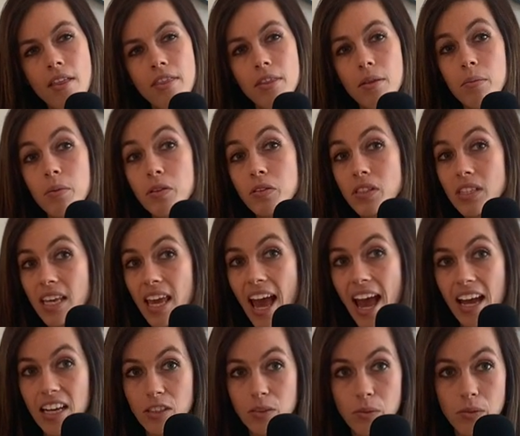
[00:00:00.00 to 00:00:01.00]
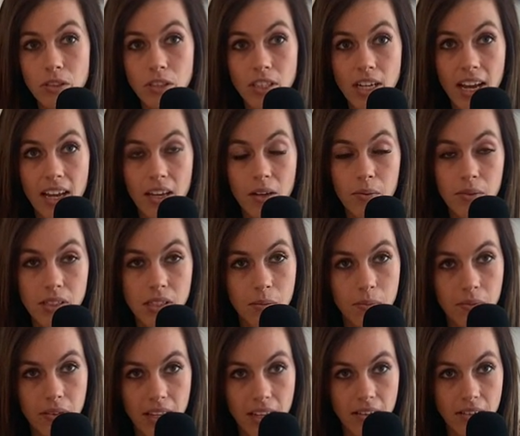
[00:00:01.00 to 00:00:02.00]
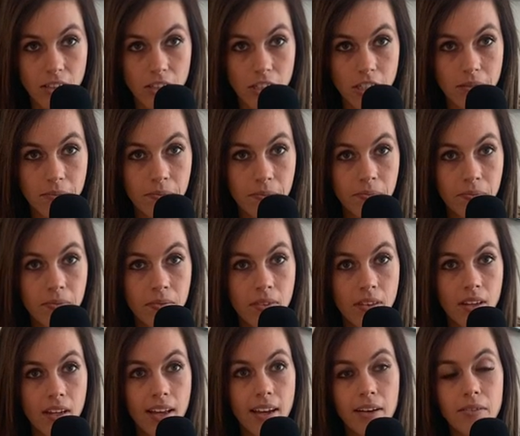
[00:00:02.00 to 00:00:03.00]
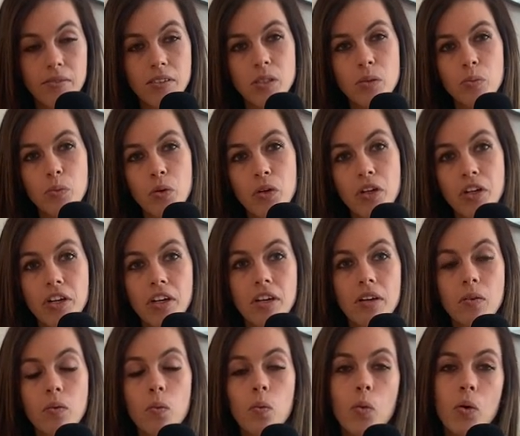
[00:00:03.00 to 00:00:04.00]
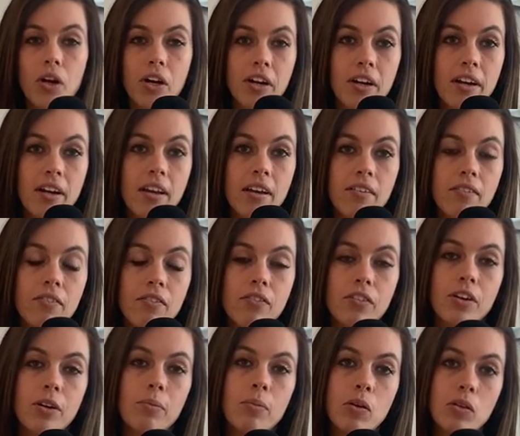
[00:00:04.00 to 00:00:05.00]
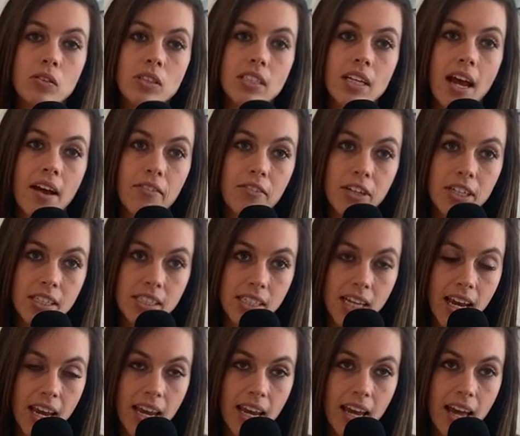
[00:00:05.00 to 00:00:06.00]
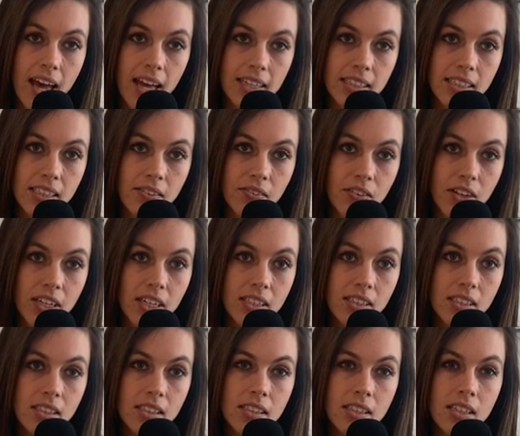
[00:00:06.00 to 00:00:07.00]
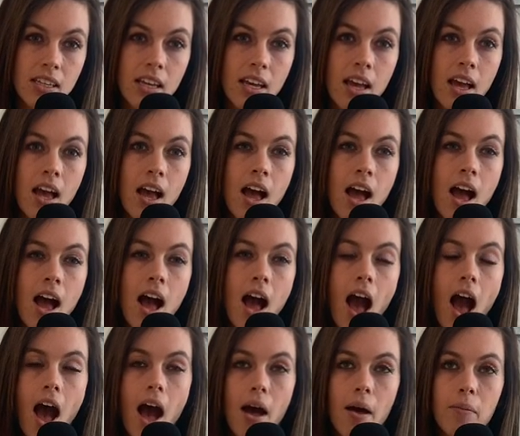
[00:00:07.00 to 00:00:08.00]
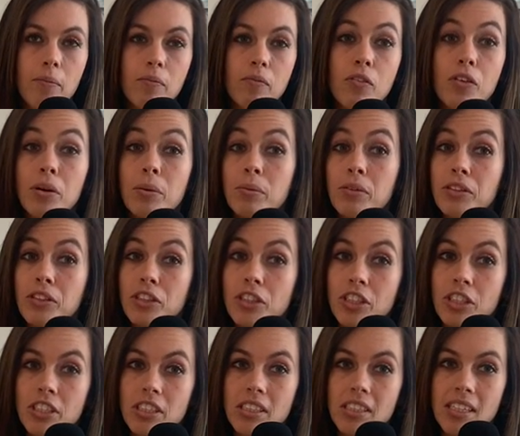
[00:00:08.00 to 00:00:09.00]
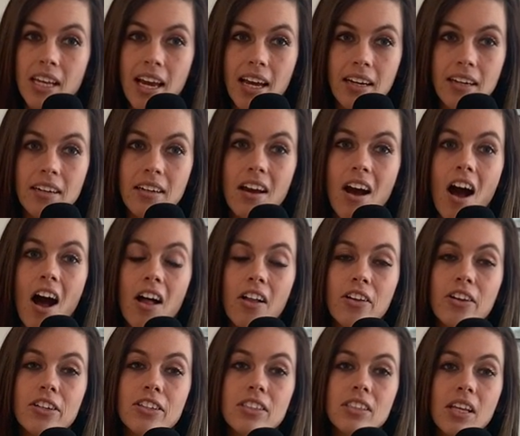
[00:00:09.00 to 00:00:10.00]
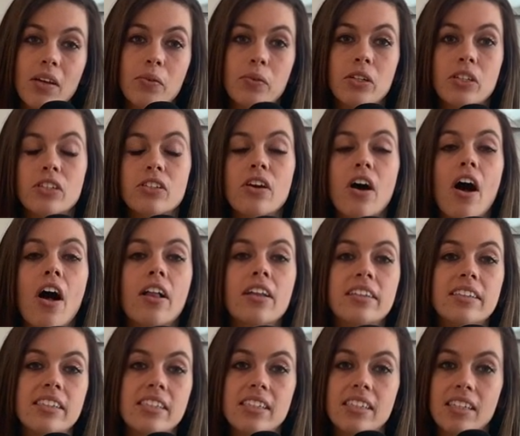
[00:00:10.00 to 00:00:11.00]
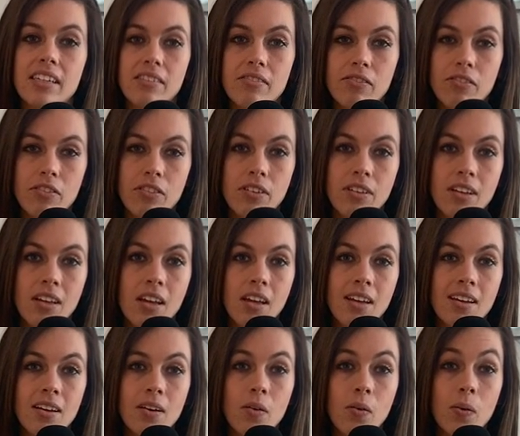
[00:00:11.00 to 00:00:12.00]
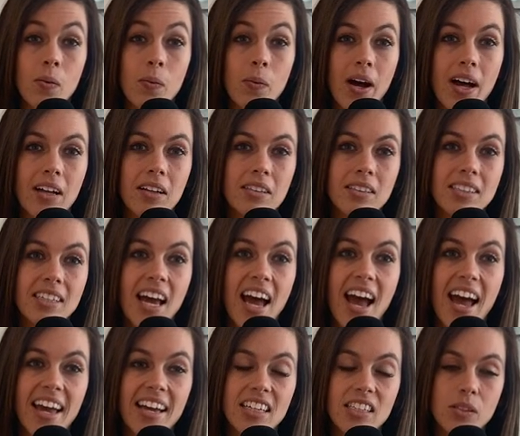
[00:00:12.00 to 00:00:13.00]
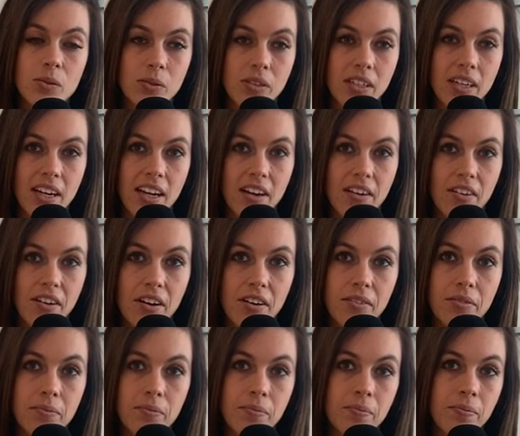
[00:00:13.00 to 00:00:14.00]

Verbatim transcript: The most casual jacket was a blazer, and it was more worn for most everyday activities. Um, formal shirts had collars that were tall and stiff, while ties were narrow.